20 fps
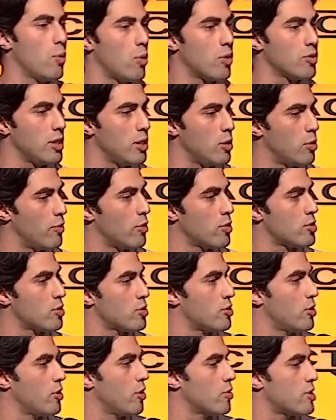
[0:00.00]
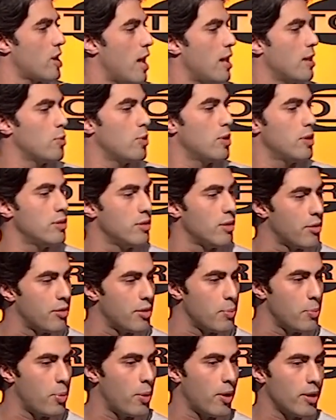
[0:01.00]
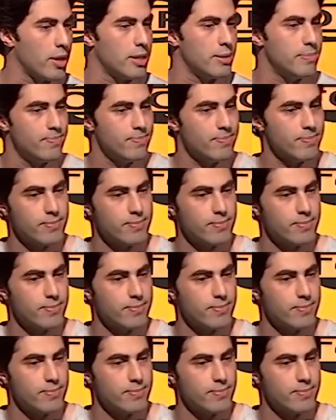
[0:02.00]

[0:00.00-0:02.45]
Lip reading: I worked at Universal Studios Hollywood, the theme park.